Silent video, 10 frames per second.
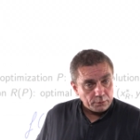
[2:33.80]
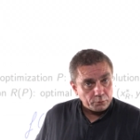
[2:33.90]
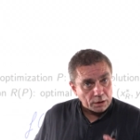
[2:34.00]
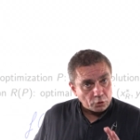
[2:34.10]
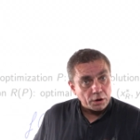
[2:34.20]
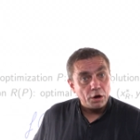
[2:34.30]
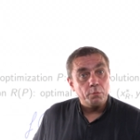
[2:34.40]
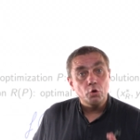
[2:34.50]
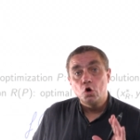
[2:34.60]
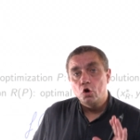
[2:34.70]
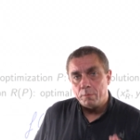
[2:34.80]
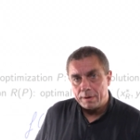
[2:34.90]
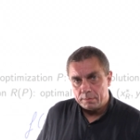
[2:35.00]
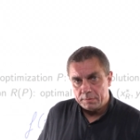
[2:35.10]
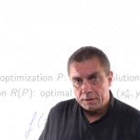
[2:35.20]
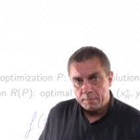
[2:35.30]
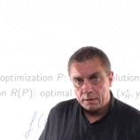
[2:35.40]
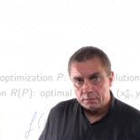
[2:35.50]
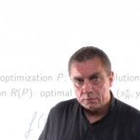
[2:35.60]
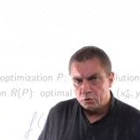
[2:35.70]
if we are talking about global minima,
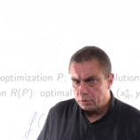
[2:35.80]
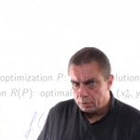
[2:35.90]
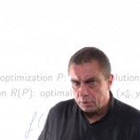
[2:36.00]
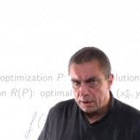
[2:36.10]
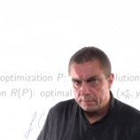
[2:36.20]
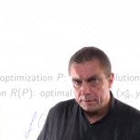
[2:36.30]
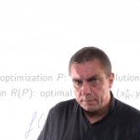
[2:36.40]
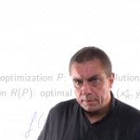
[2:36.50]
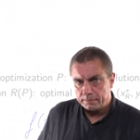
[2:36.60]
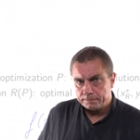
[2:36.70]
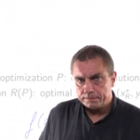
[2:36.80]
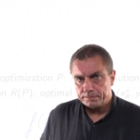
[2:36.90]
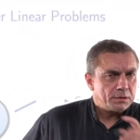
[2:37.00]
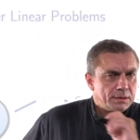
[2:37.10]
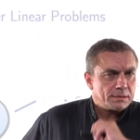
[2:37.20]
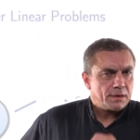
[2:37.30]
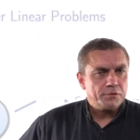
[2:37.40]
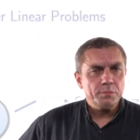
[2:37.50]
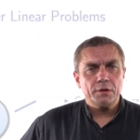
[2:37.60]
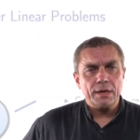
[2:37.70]
not local minima. This
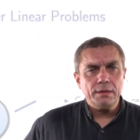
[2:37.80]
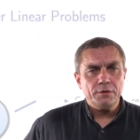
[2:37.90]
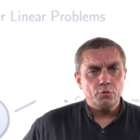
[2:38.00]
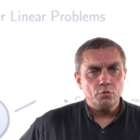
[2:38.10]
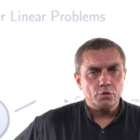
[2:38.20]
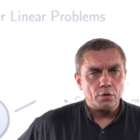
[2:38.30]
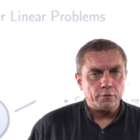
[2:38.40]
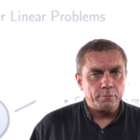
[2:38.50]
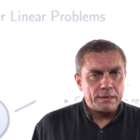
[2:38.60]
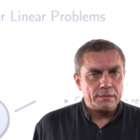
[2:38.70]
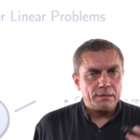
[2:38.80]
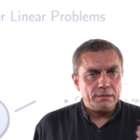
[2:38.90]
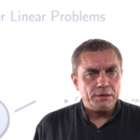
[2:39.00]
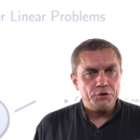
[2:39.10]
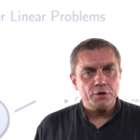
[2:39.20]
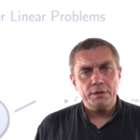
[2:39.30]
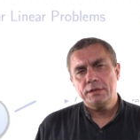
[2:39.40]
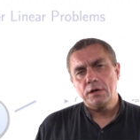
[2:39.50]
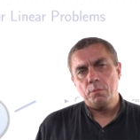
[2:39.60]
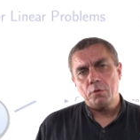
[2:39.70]
gives me an idea to solve mixed integer
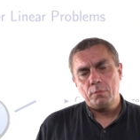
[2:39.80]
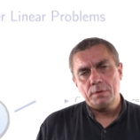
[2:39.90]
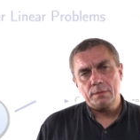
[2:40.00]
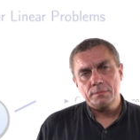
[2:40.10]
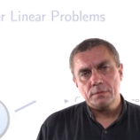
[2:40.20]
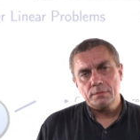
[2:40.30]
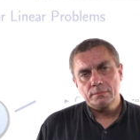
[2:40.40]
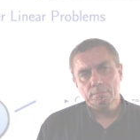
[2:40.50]
linear problems.